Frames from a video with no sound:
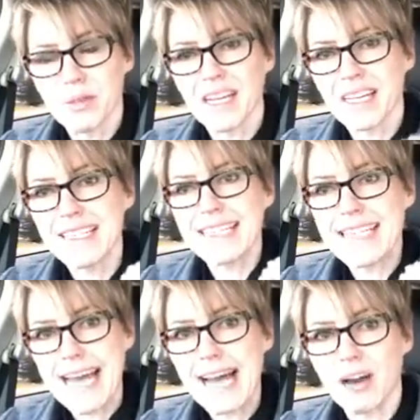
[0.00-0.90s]
Because
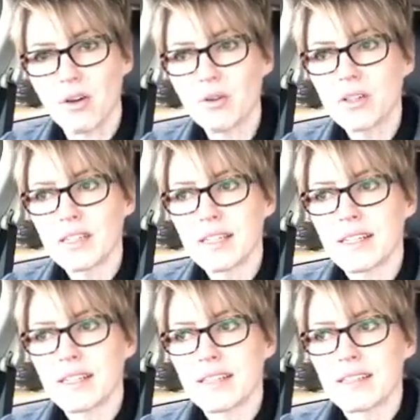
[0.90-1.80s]
now,
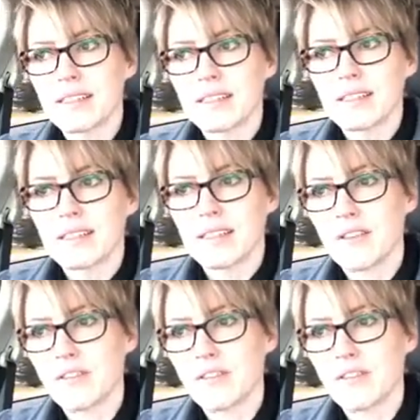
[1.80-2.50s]
if